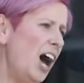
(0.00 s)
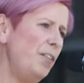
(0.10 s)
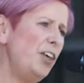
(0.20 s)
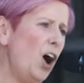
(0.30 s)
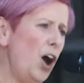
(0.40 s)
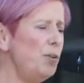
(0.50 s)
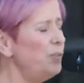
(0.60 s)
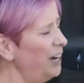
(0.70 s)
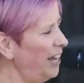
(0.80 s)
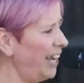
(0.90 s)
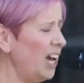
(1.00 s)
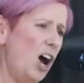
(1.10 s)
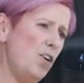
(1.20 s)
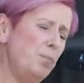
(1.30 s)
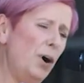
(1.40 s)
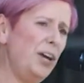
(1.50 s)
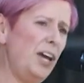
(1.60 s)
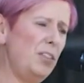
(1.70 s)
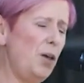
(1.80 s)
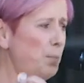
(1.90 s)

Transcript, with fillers: And the irony of my